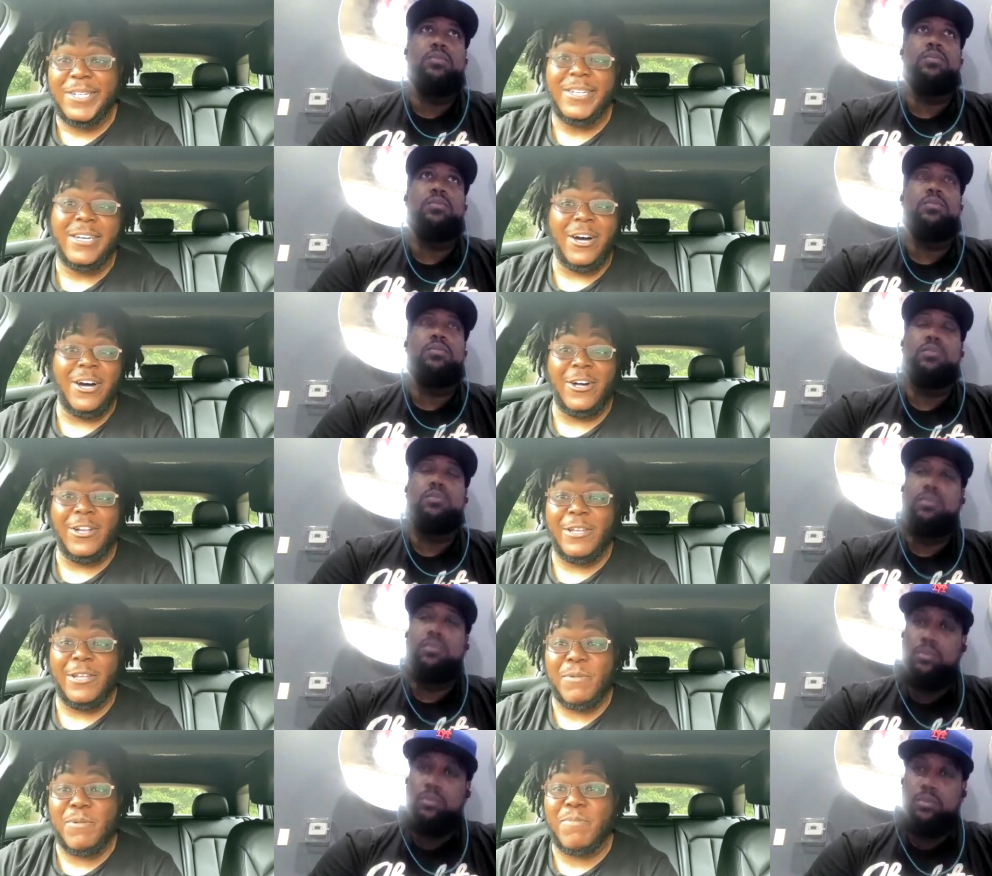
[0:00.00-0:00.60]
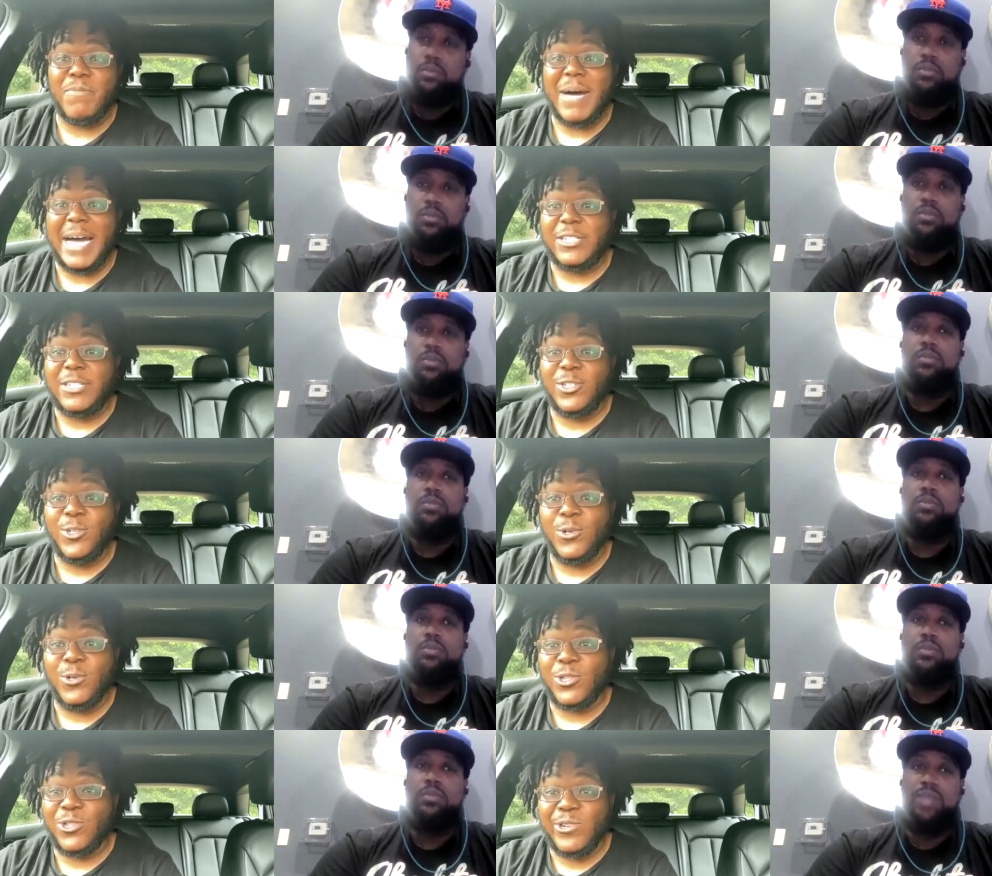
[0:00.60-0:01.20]
Speaker 1: oh let me buy
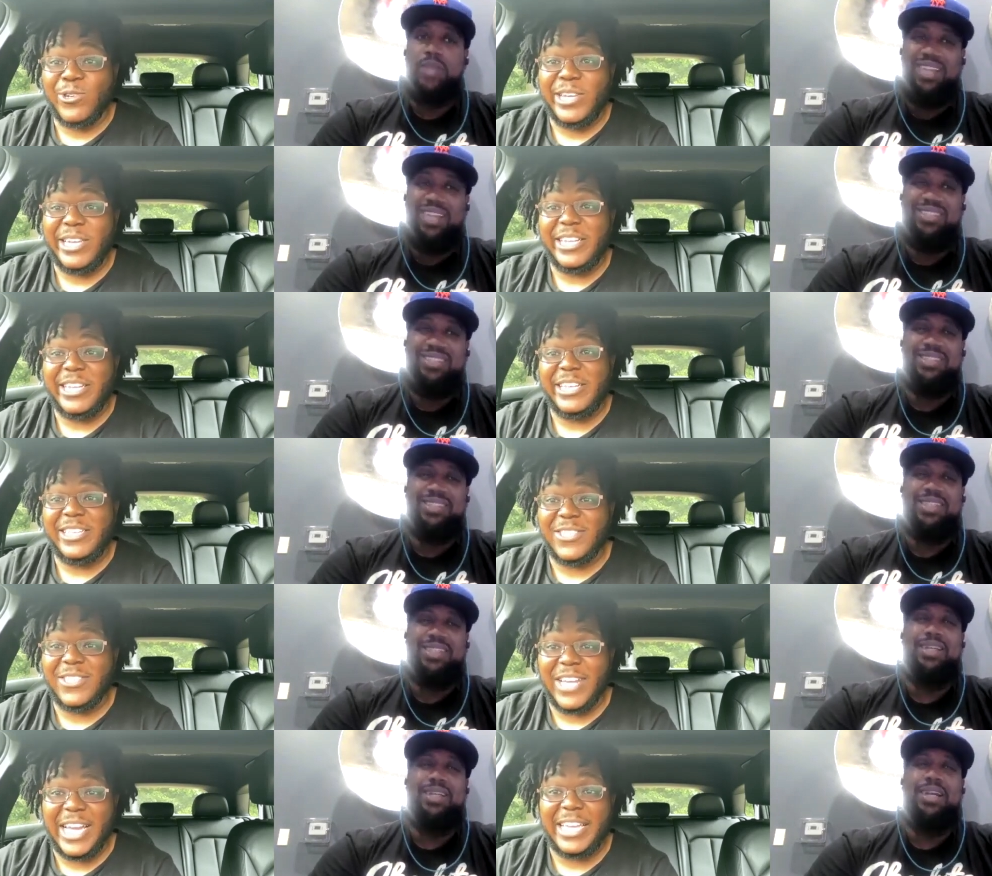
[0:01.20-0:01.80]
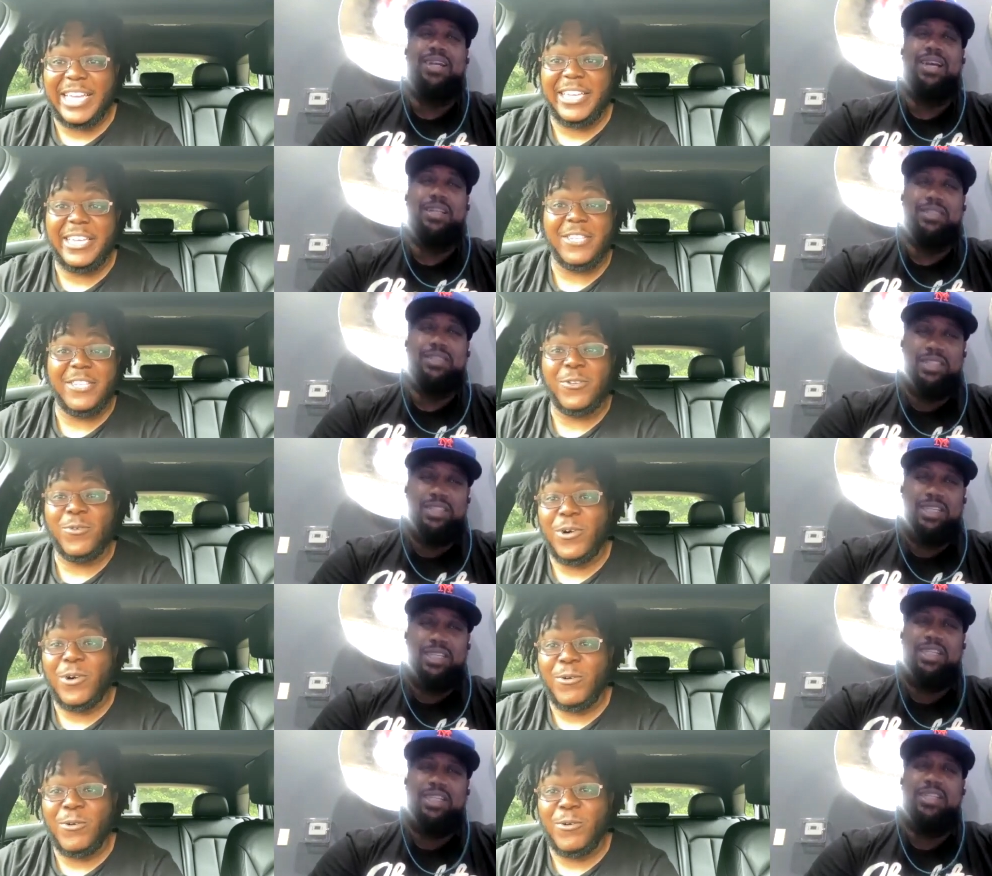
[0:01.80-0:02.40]
two or three of these so I can get
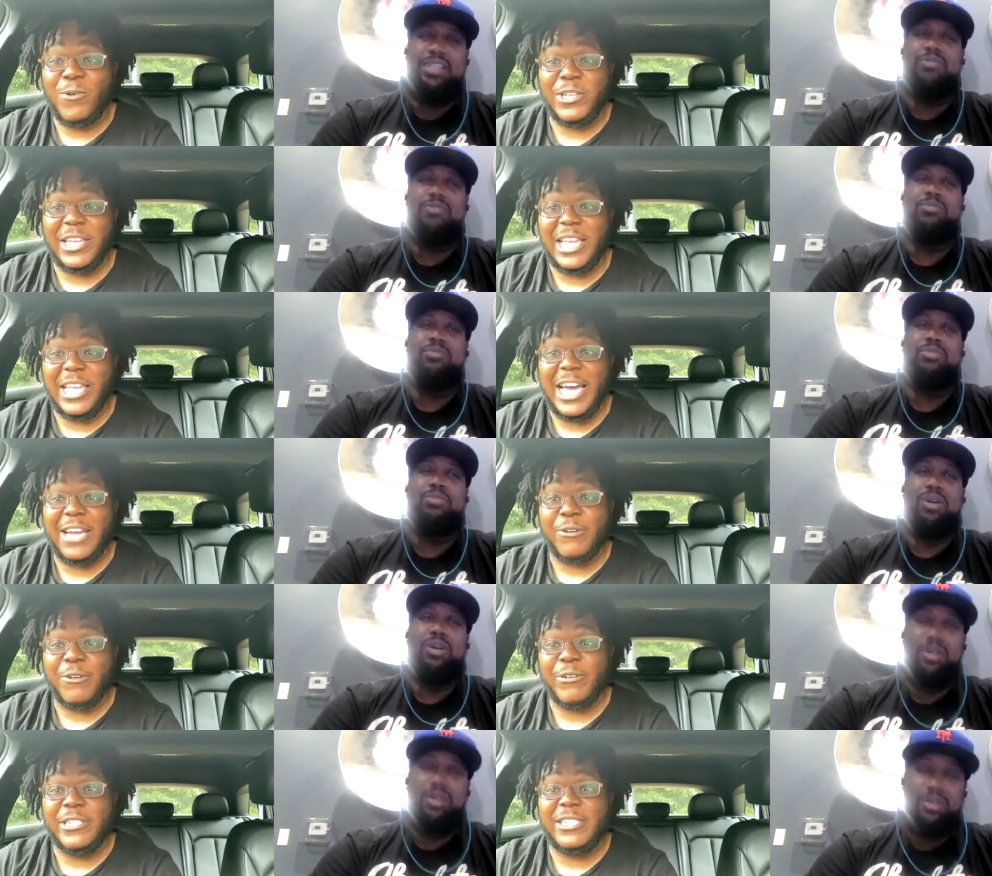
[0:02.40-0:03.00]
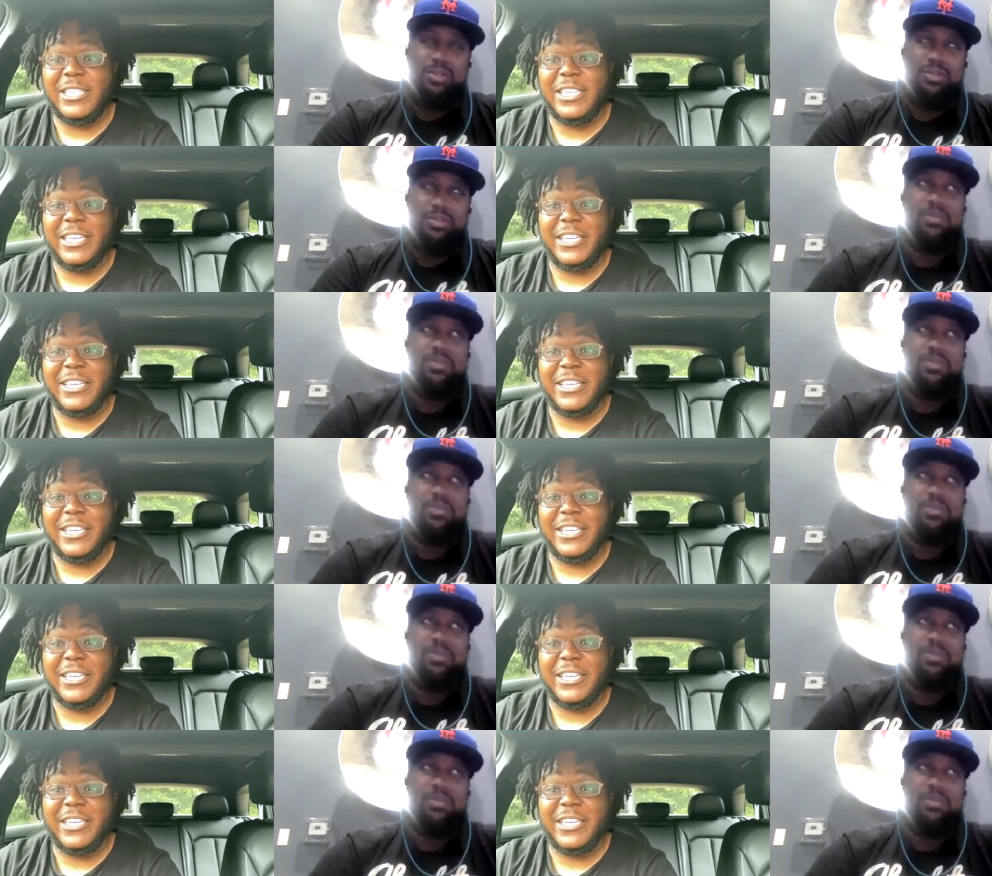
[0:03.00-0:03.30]
the one